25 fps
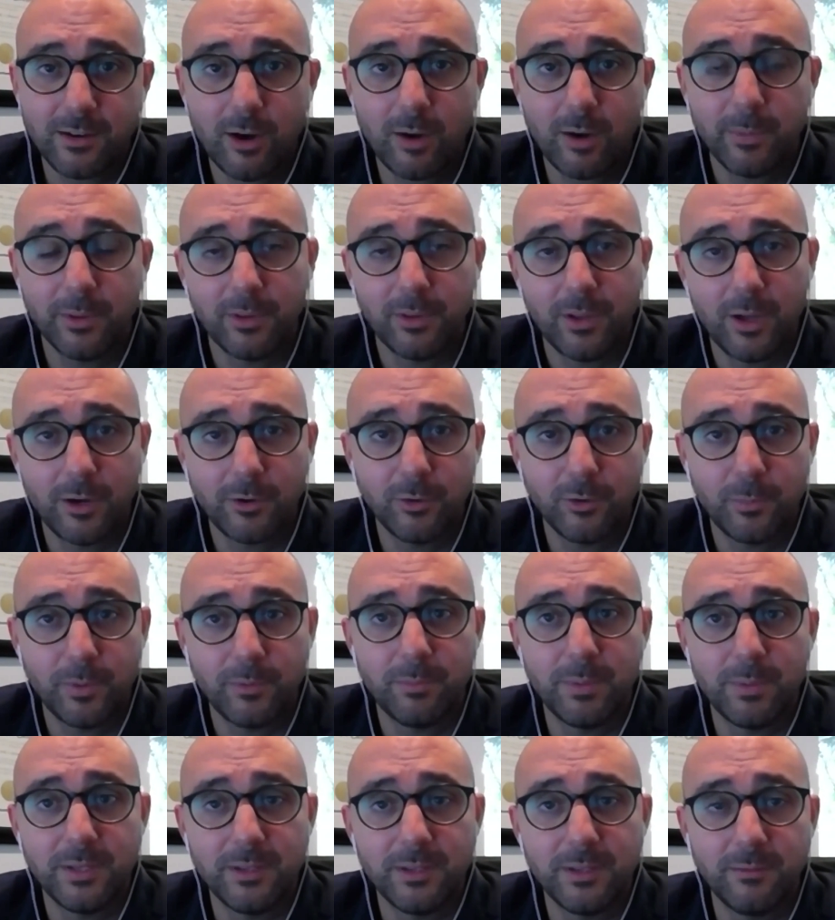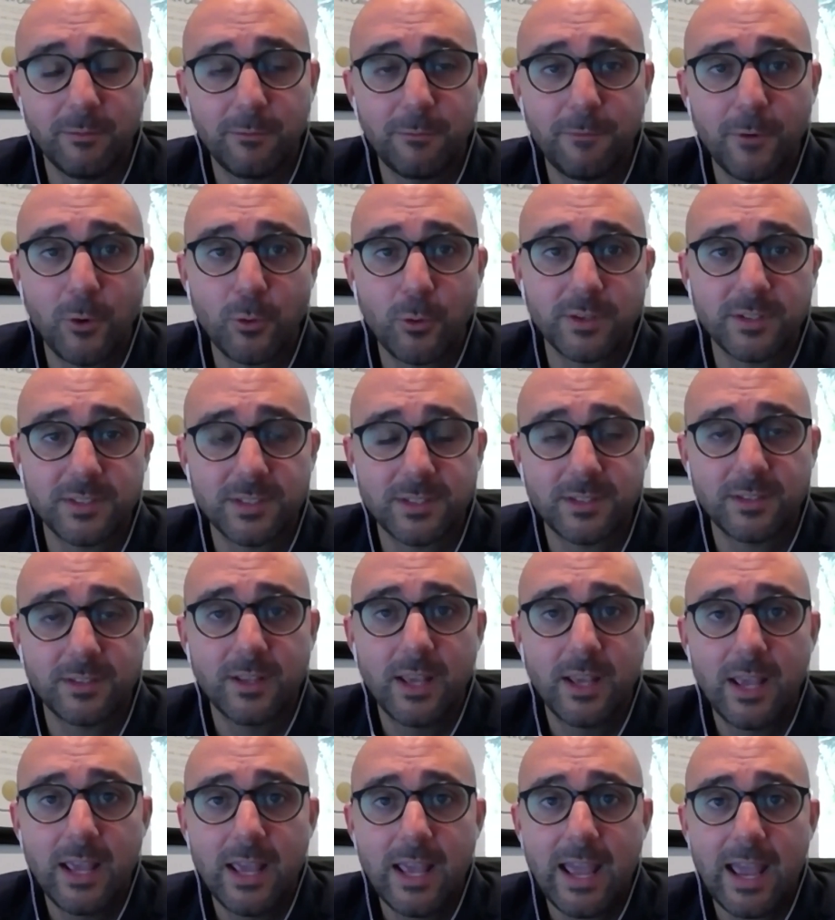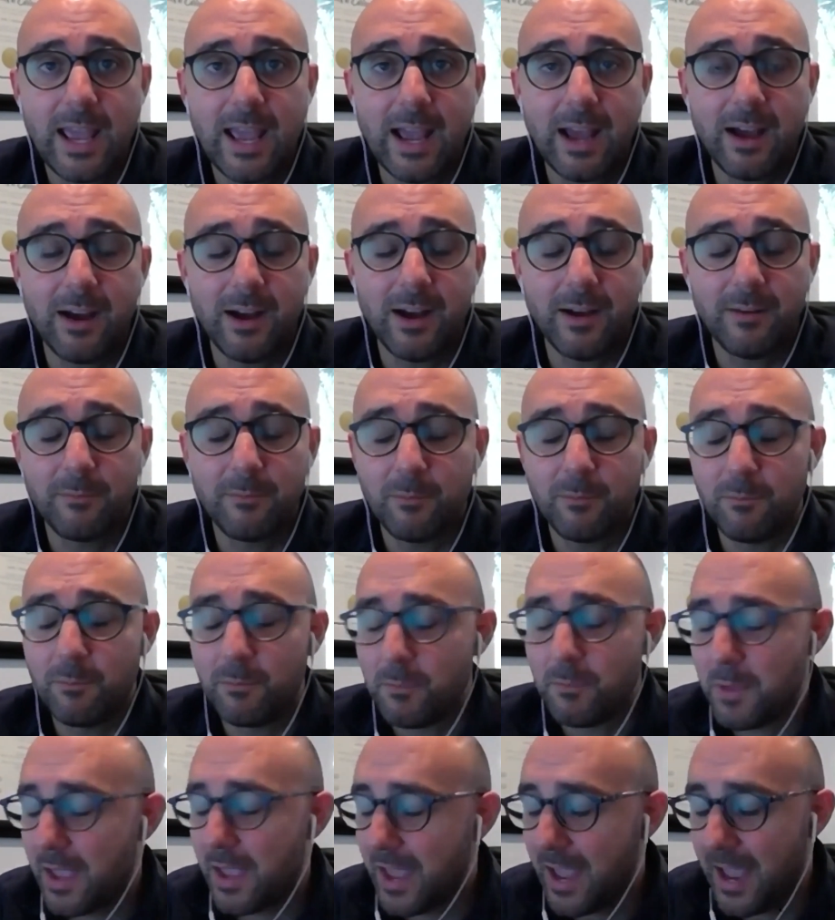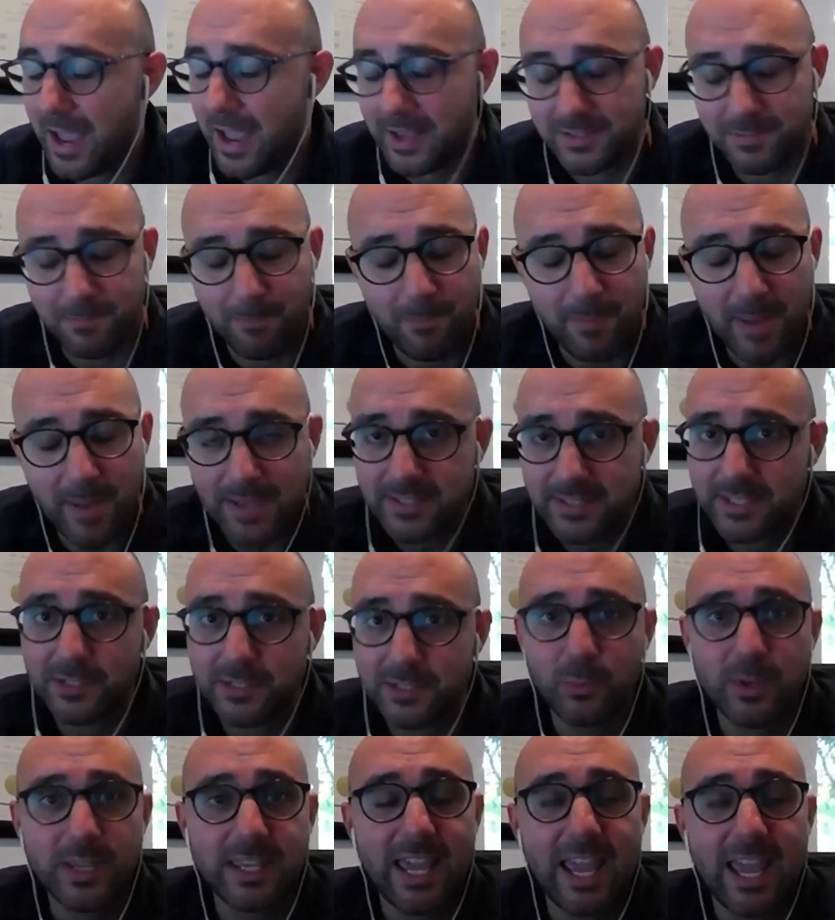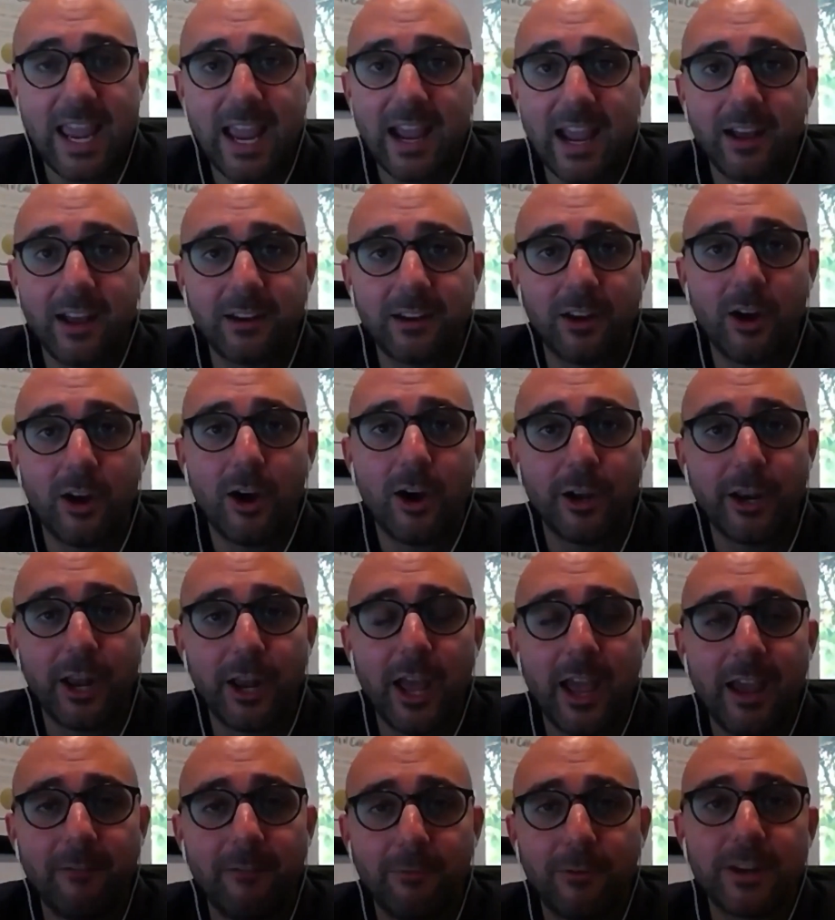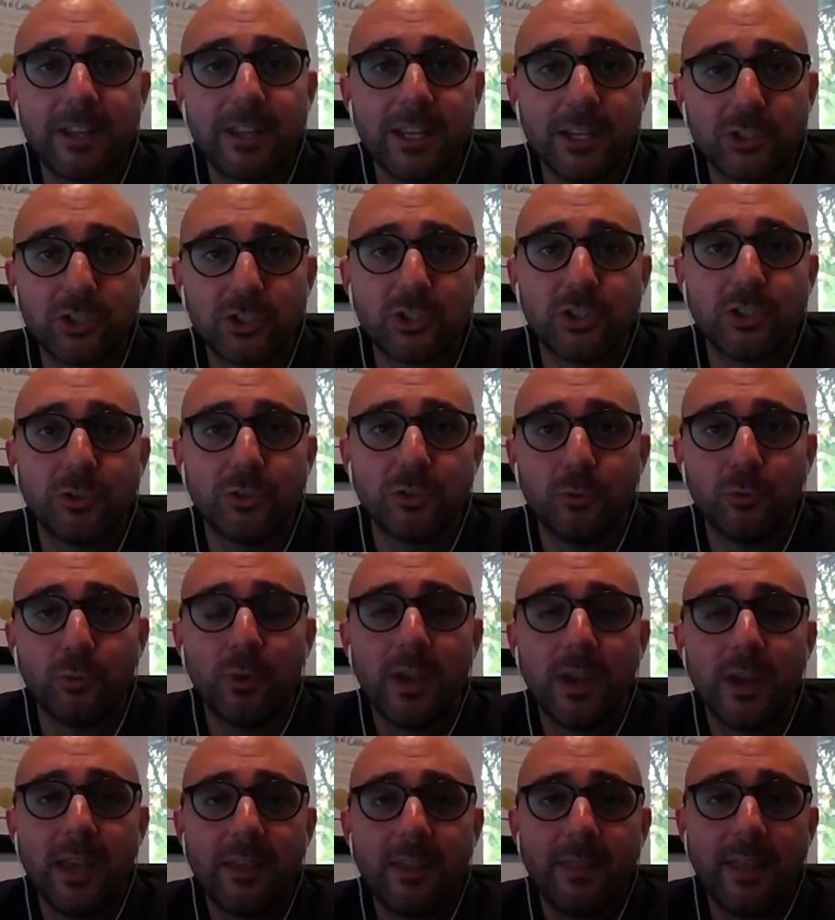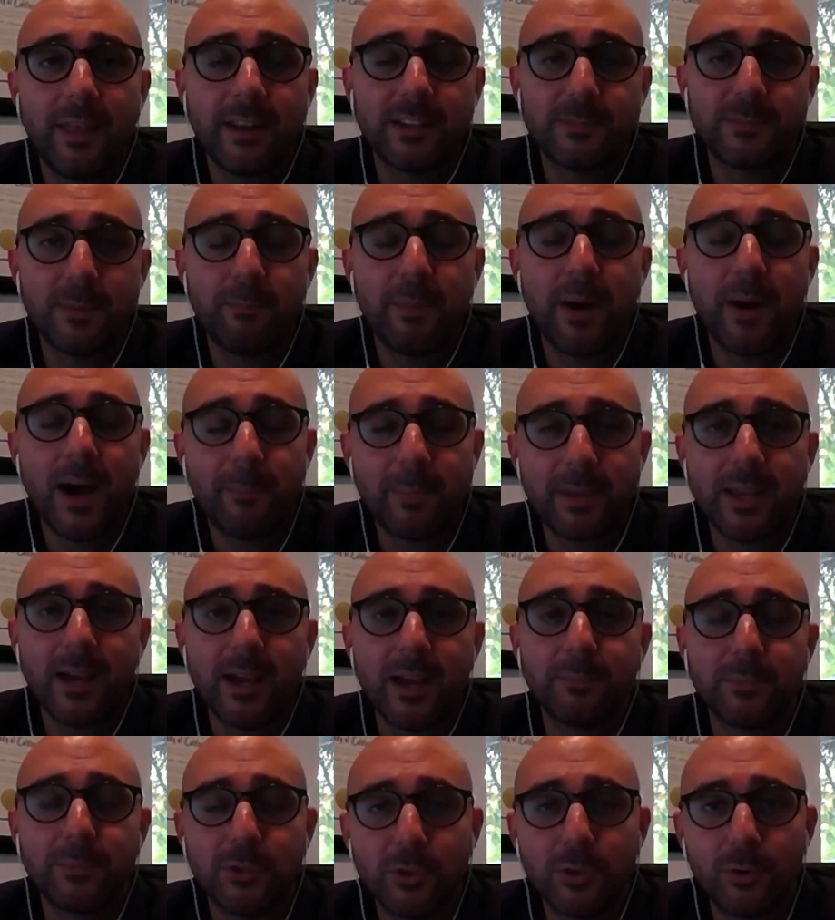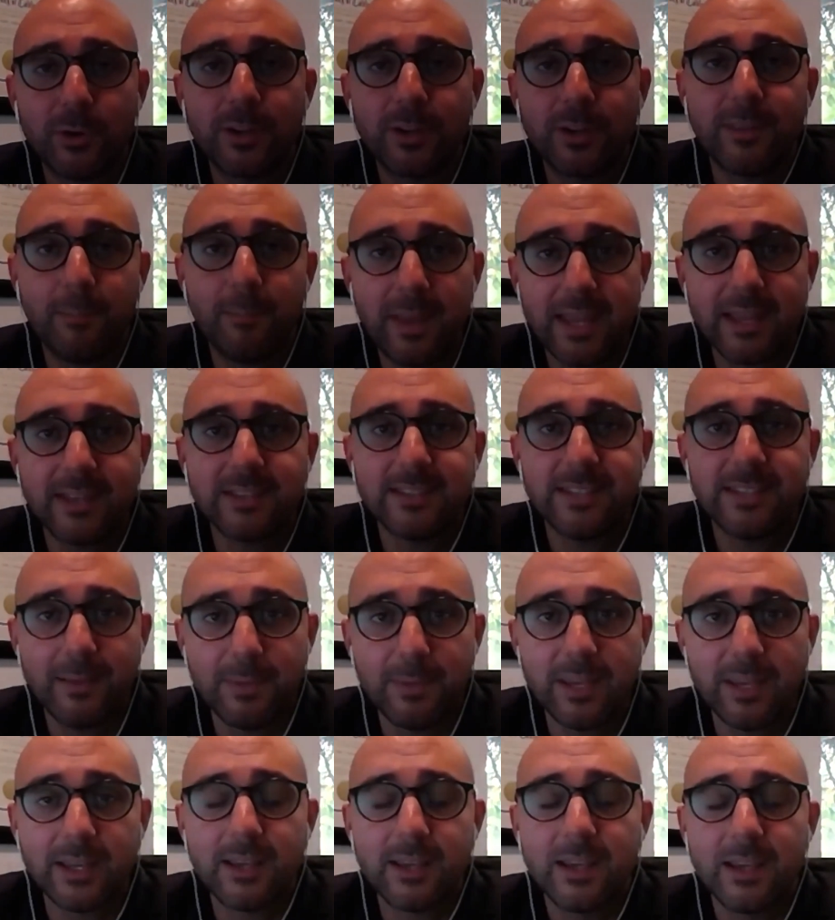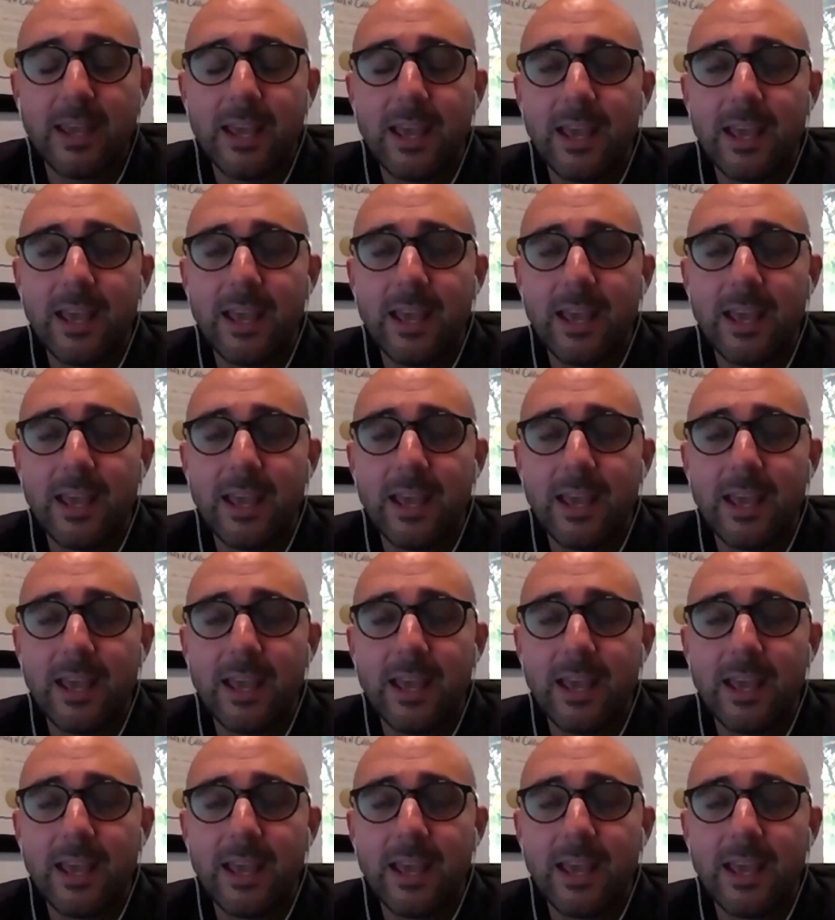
Carbon Law Group have been focused as best as we can on every issue that has been popping up during the pandemic.